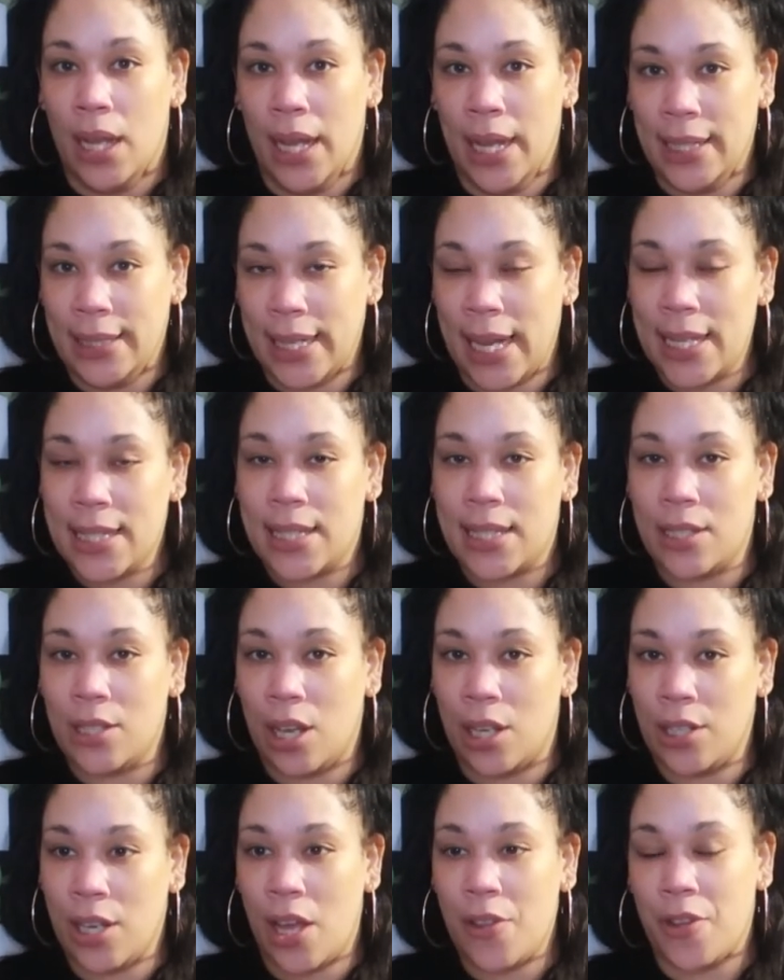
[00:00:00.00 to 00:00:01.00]
And that's
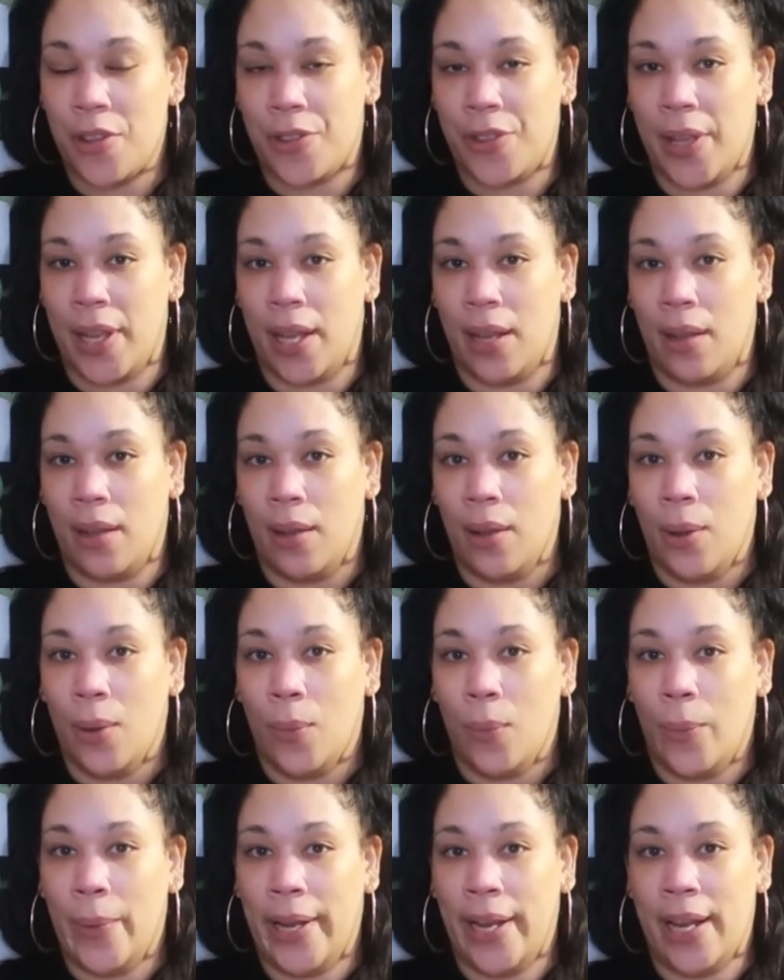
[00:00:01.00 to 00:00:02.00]
another thing
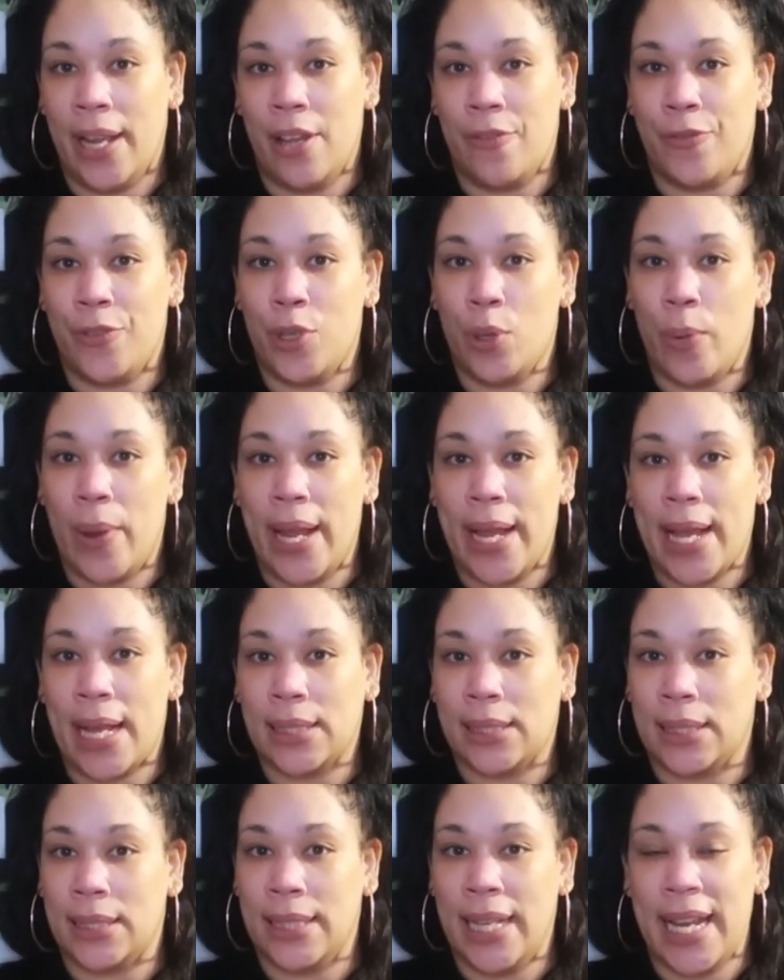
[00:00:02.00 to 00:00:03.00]
where if you ain't
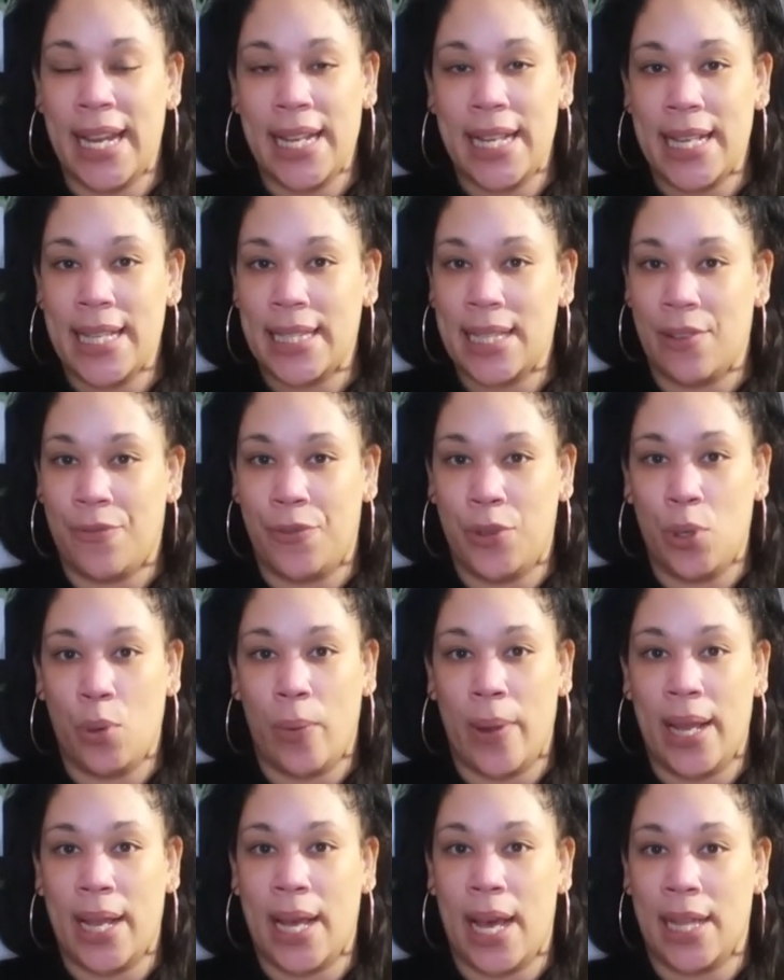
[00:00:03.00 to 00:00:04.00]
got the latest, if
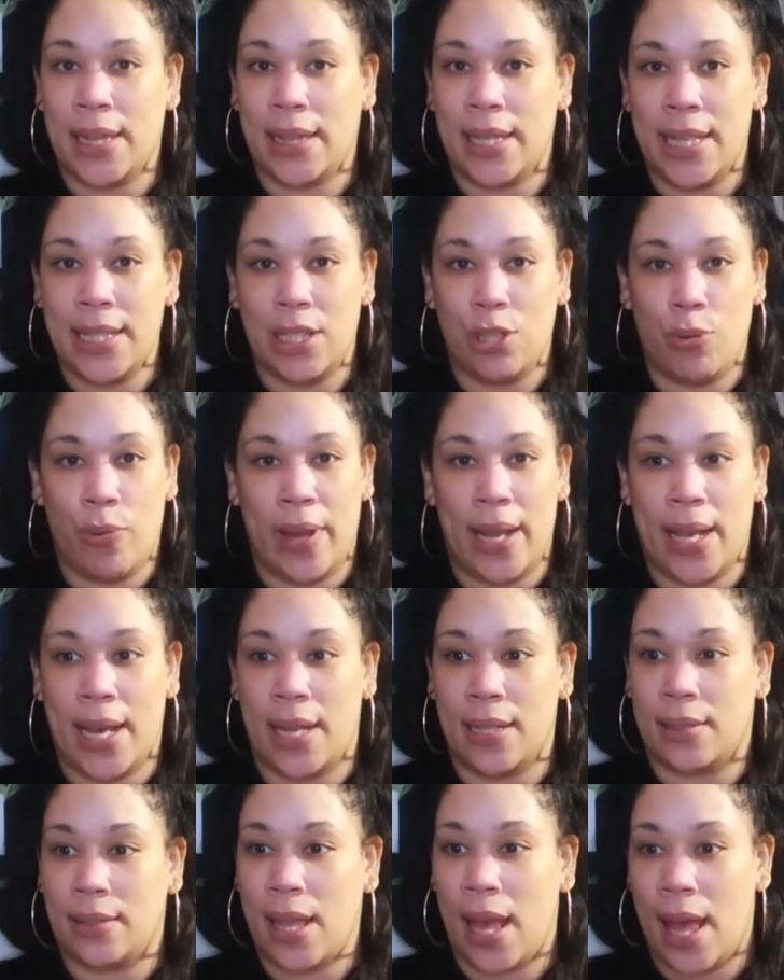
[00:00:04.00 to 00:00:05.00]
you ain't got this, you ain't
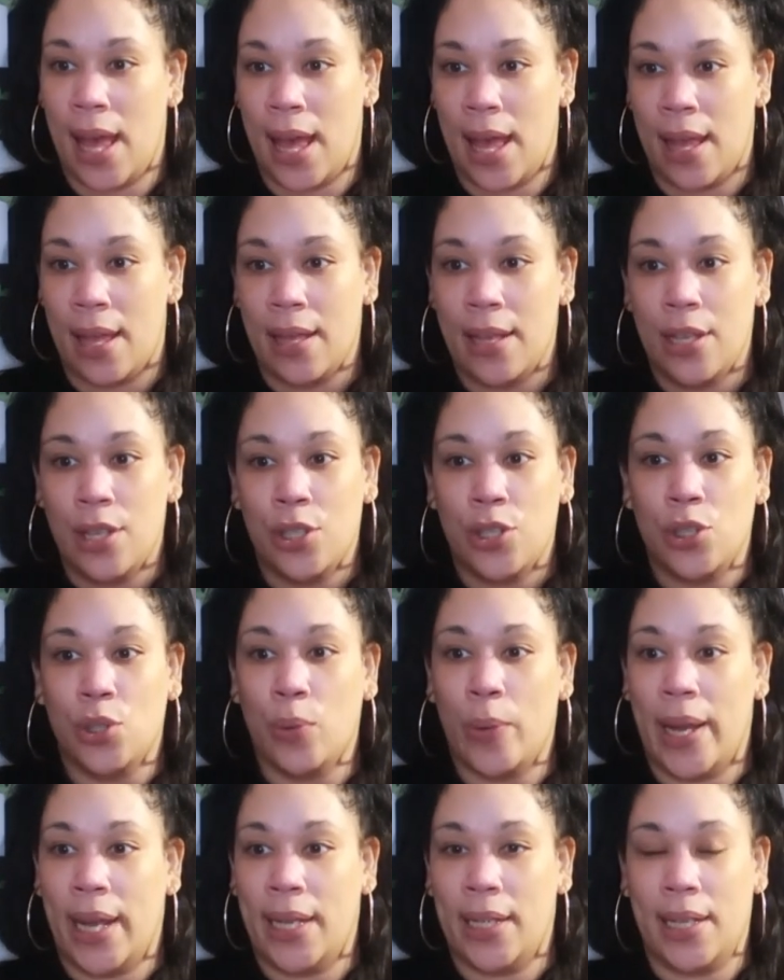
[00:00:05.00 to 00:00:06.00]
got that,
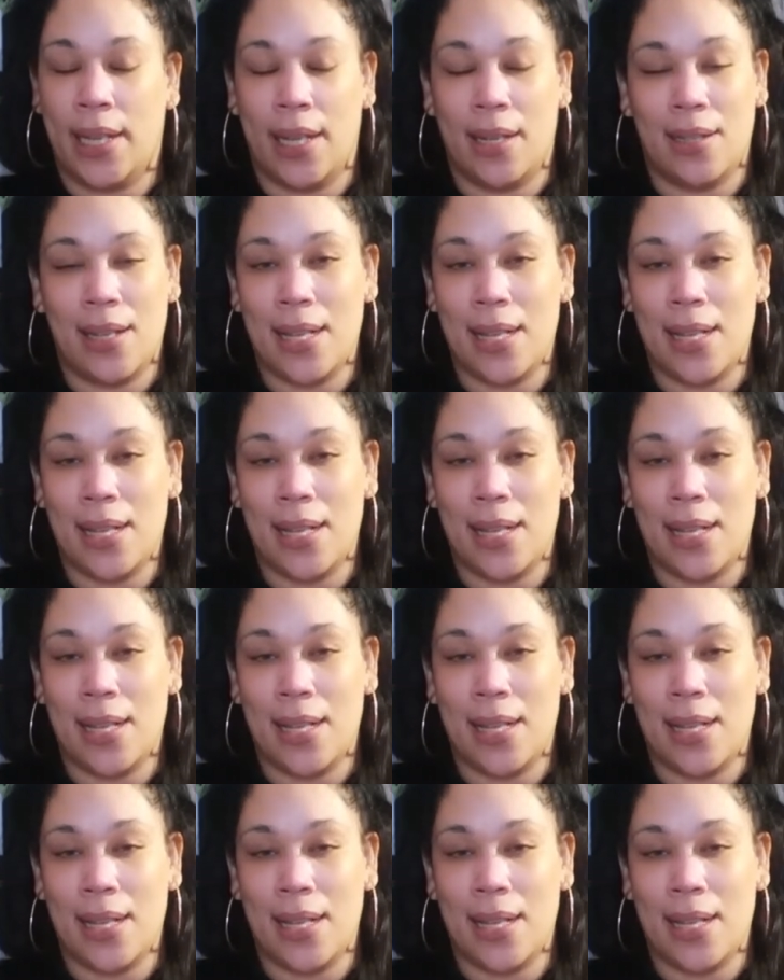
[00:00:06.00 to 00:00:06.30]
you ain't it.